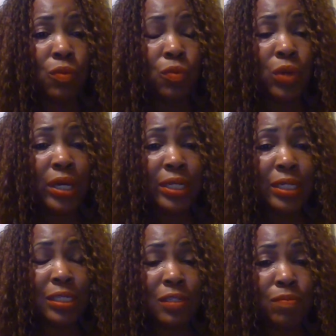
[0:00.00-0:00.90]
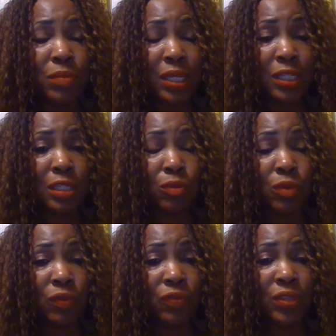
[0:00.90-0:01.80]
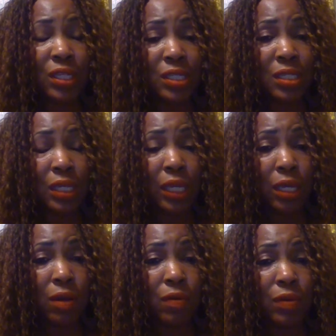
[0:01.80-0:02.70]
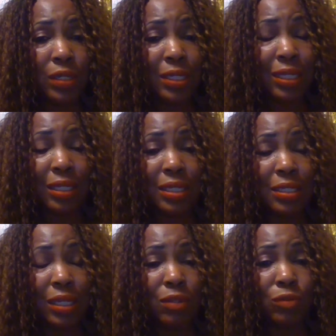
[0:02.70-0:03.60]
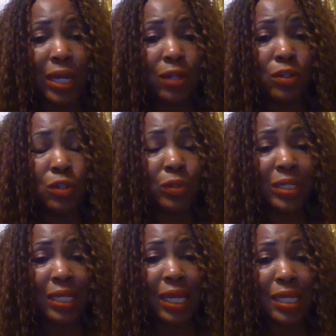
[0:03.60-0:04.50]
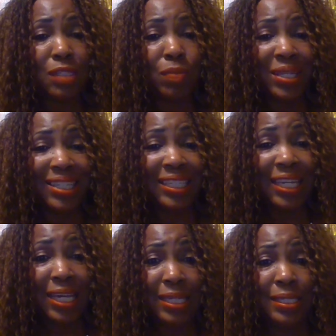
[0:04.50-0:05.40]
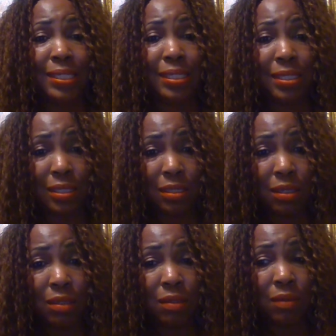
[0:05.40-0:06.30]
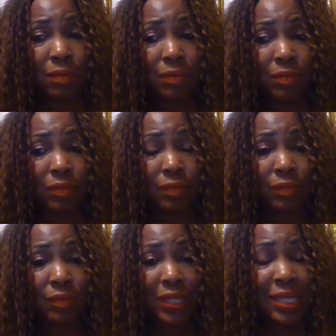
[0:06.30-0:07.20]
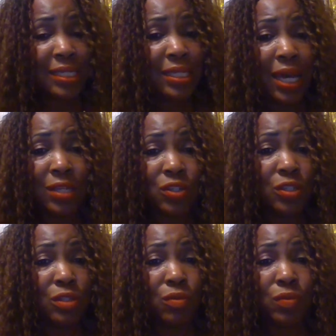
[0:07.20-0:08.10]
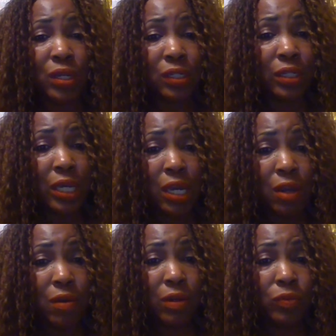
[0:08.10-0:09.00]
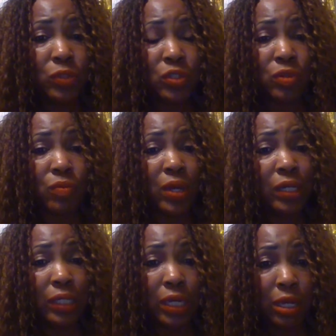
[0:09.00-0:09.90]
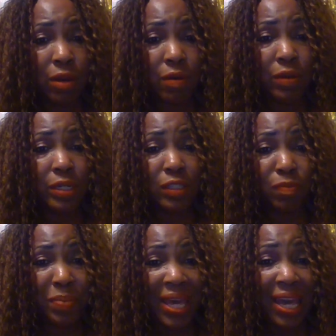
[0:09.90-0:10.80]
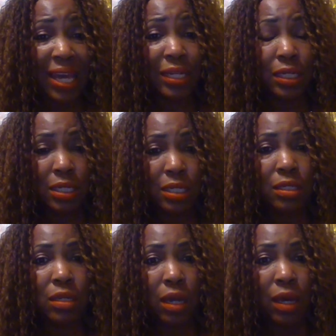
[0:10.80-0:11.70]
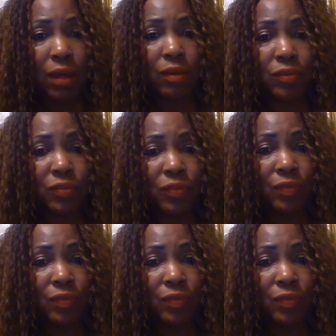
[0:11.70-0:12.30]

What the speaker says: what is mixed with this heroin. They do not know it has been laced. It's not just the regular heroin, which the regular heroin is bad enough.